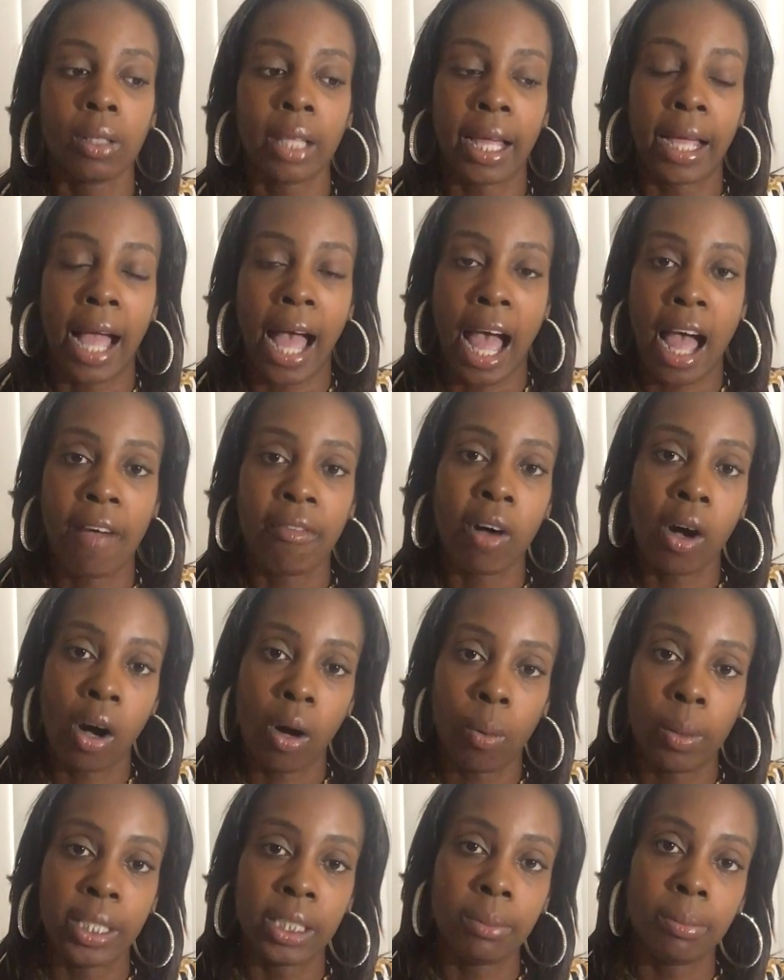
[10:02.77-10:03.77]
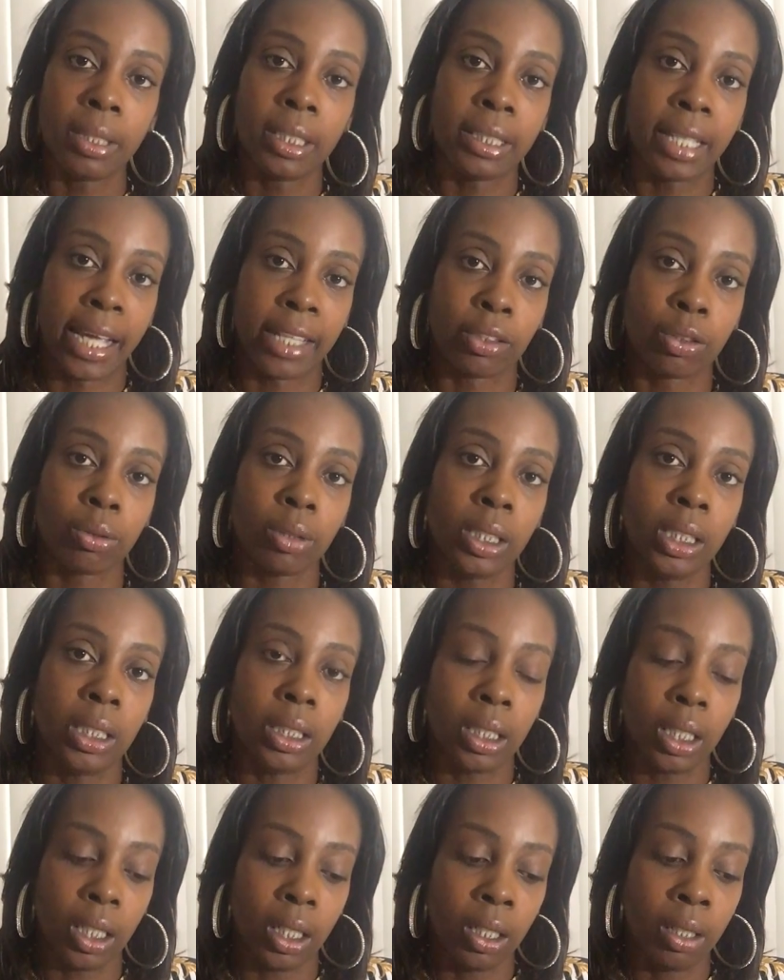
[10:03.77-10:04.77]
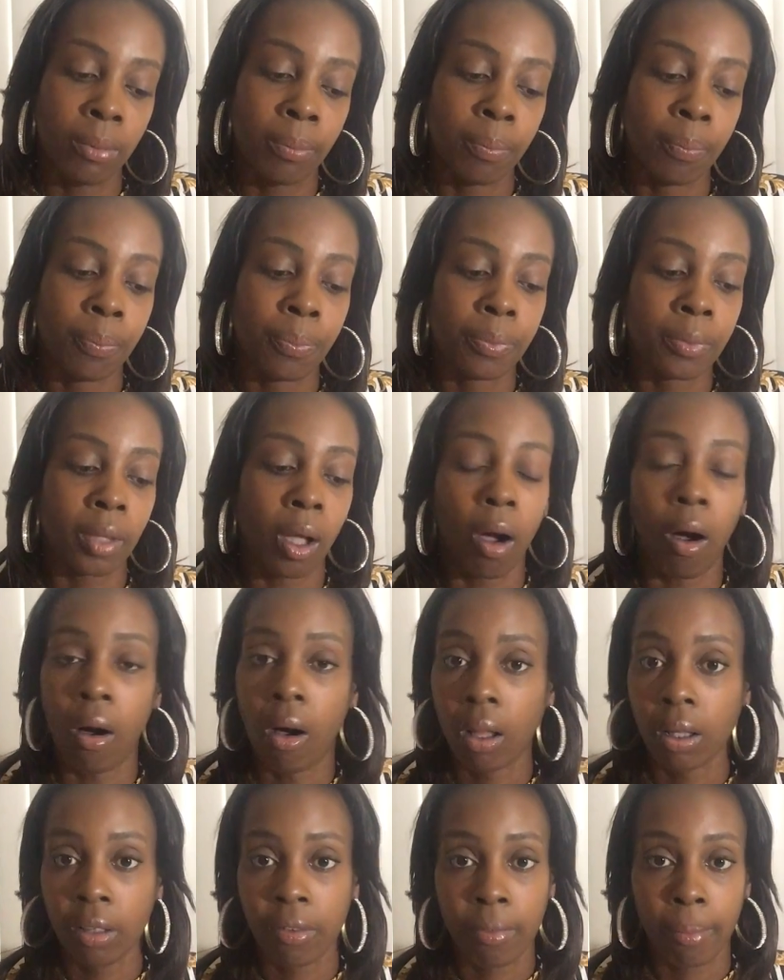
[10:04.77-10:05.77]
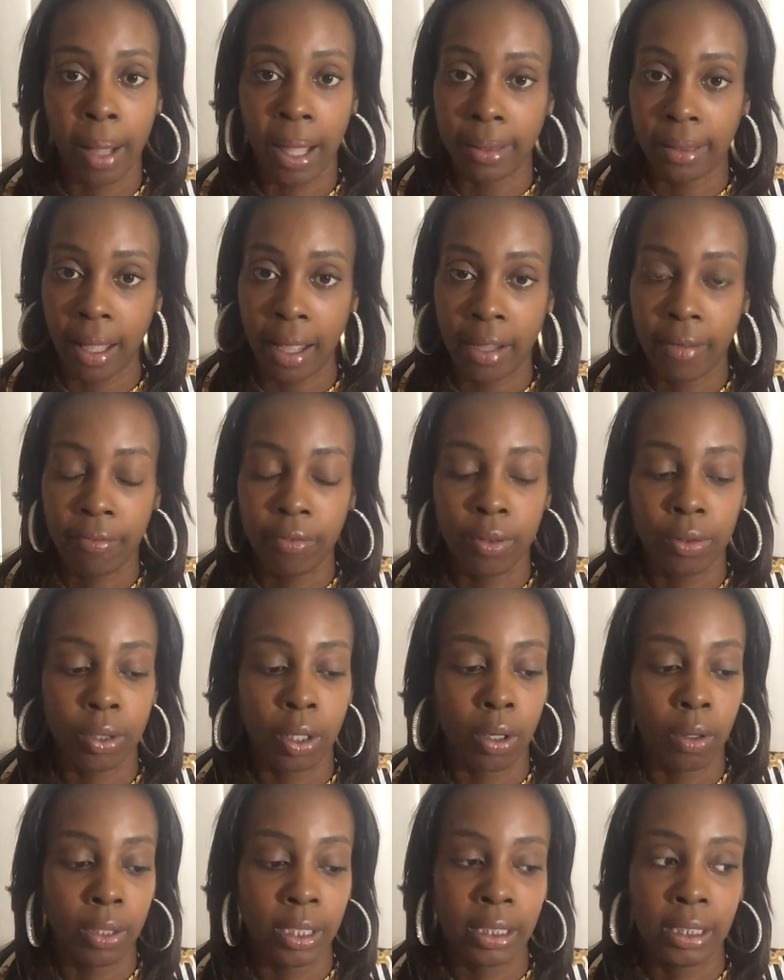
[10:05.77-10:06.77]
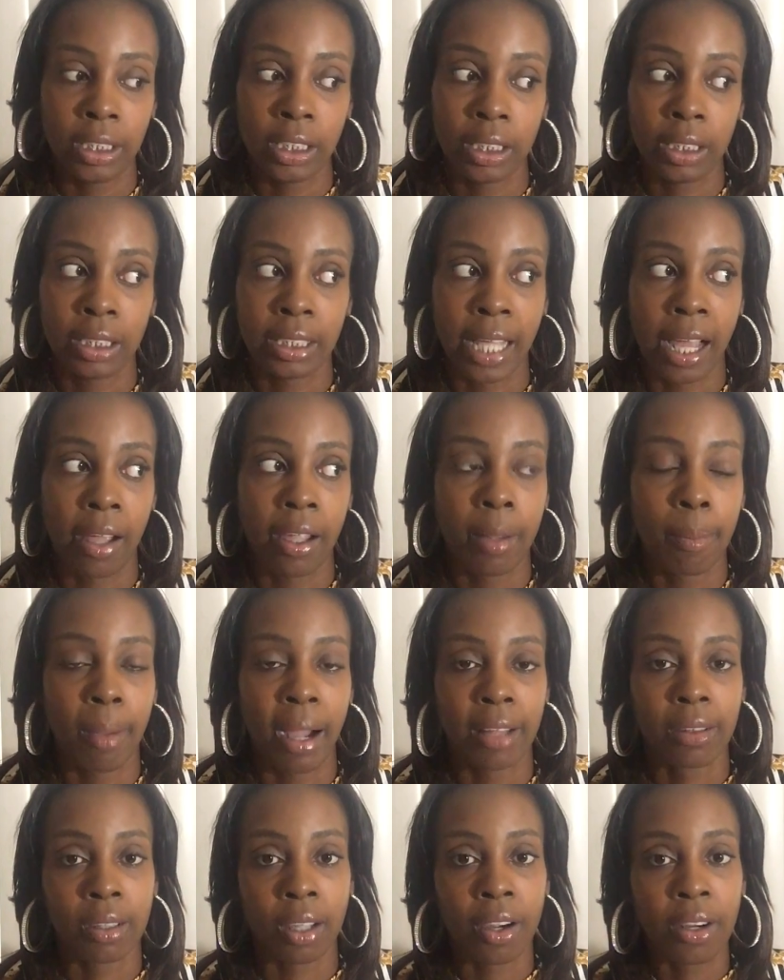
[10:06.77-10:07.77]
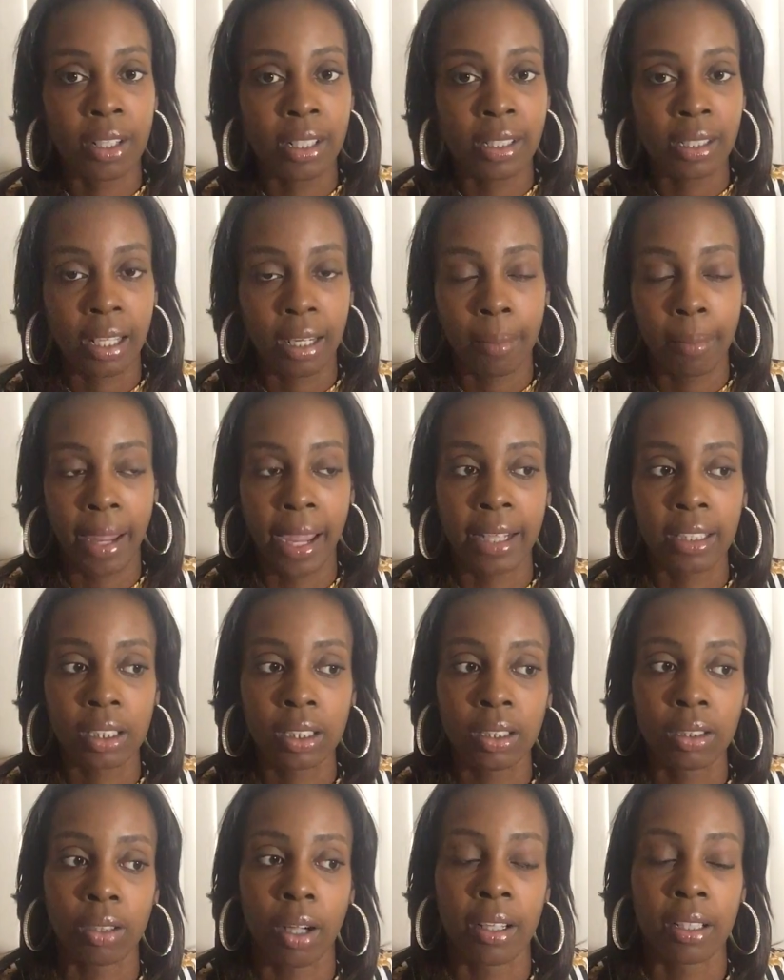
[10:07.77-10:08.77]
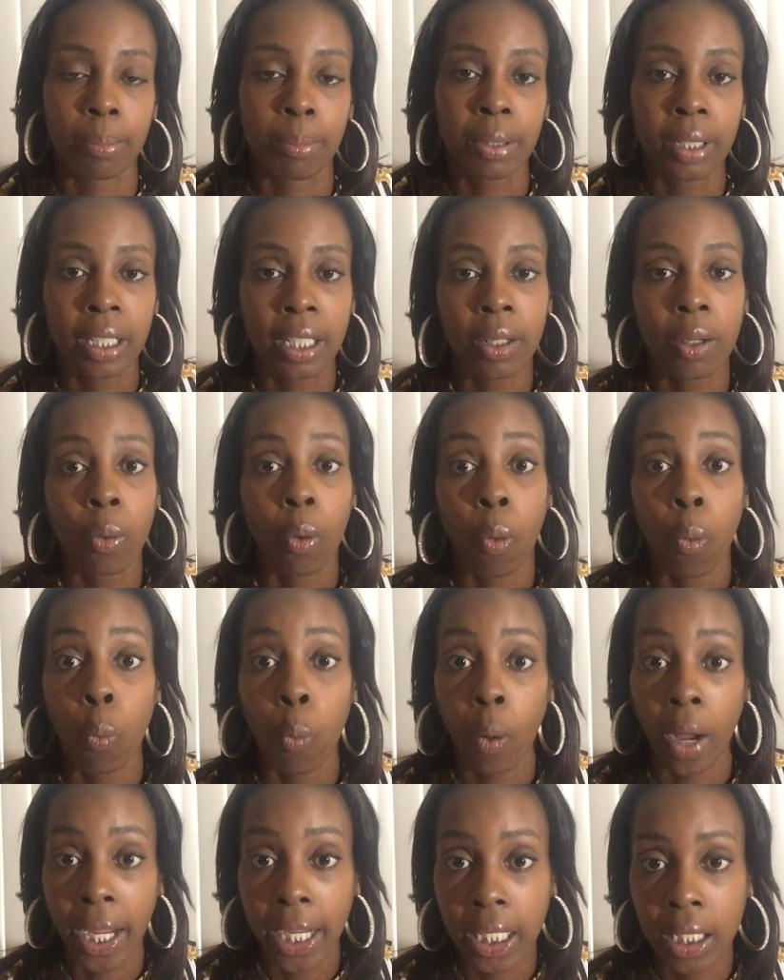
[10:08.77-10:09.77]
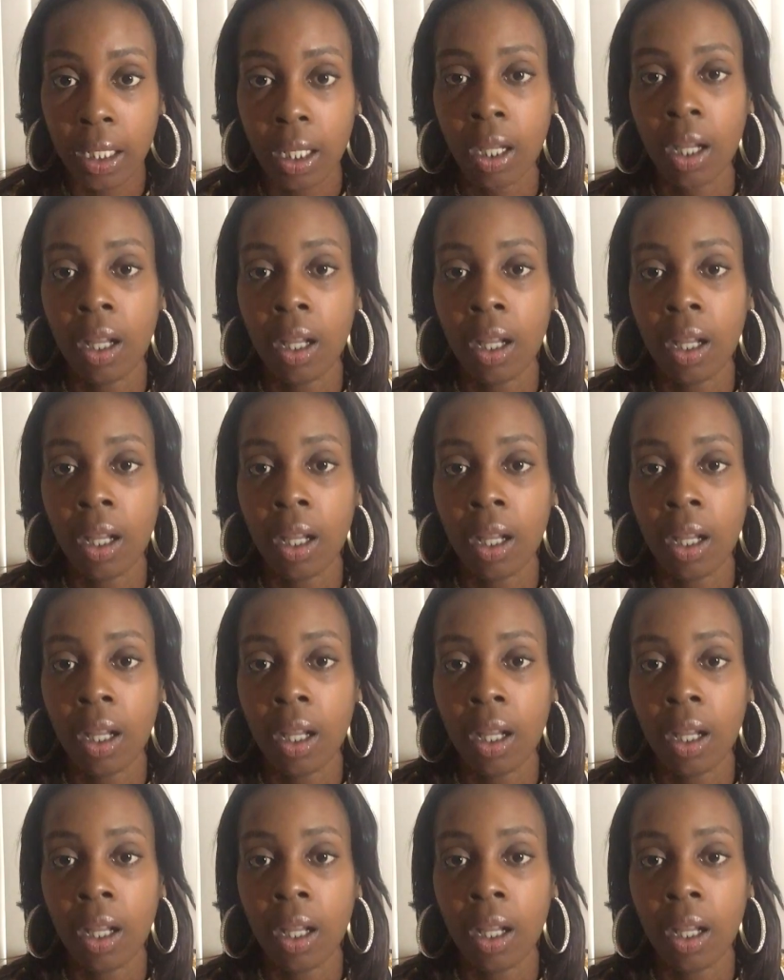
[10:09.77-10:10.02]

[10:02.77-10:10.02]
like I've always been naturally thin all of my life, you know, it's just now in my 30s that I'm actually starting to put on weight